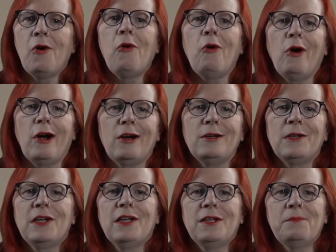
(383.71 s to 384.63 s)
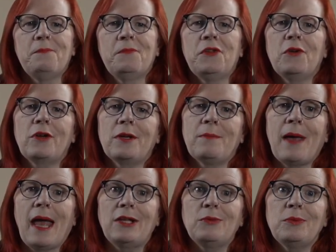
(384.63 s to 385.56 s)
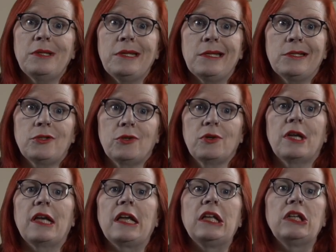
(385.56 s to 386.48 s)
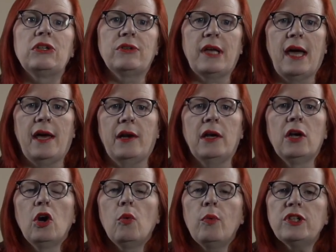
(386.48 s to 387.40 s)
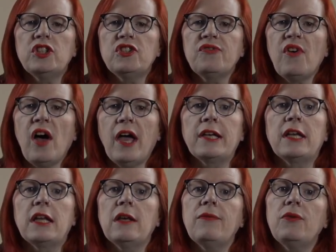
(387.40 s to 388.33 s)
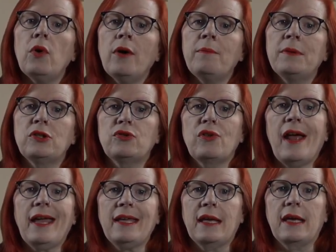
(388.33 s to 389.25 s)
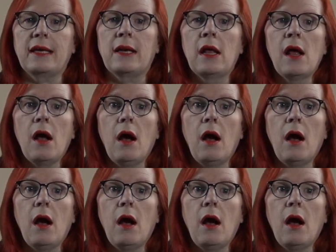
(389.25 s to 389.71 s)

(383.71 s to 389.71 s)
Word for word: Or you can manually enter in your data, which is fine if you have been tracking it.